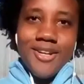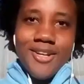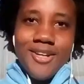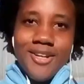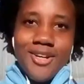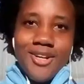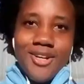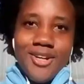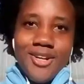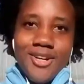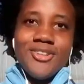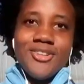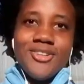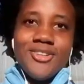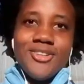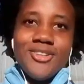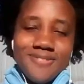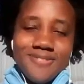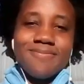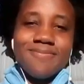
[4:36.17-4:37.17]
we've been around
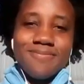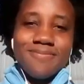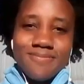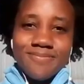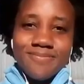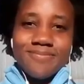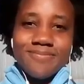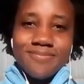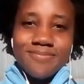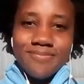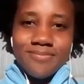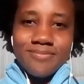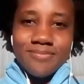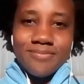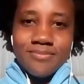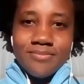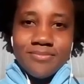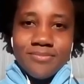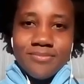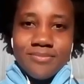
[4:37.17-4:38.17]
for about
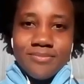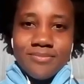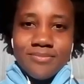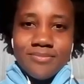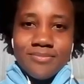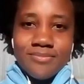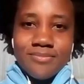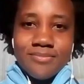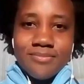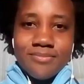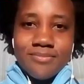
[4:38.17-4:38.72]
25 years now.